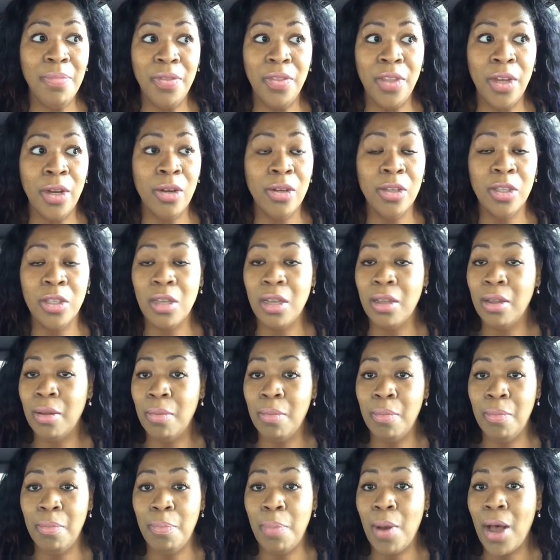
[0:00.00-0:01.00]
there's
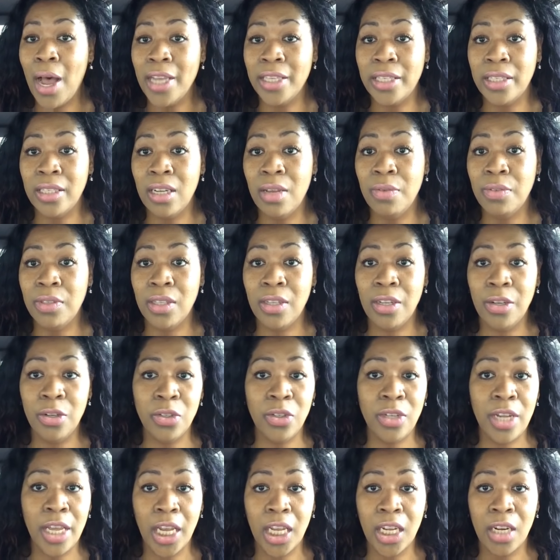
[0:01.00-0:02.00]
positives and
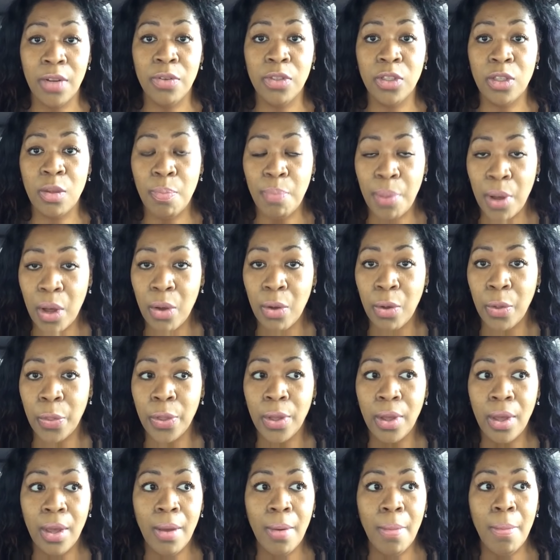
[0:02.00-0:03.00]
there's negatives to both,
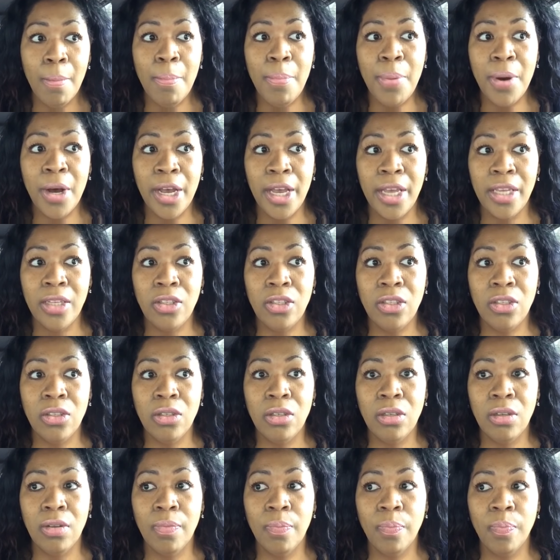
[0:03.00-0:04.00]
but
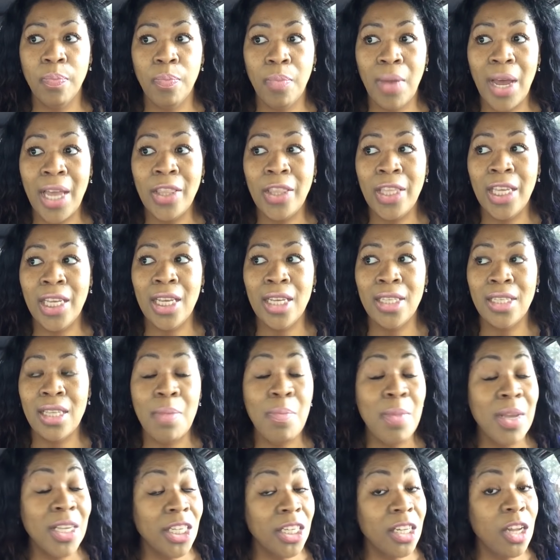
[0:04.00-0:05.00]
my thing is,
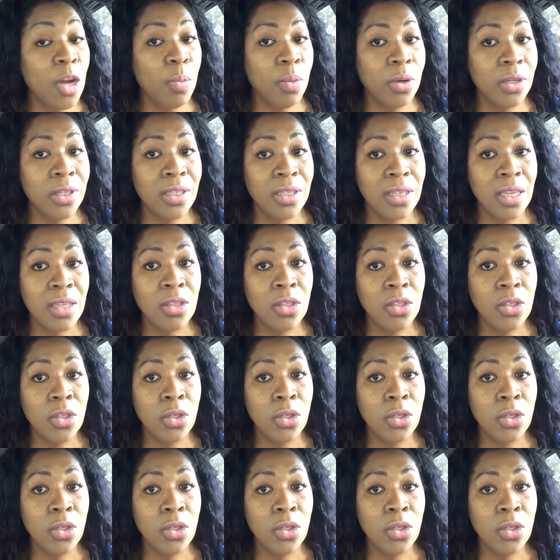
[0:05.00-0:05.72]
it makes a lot more sense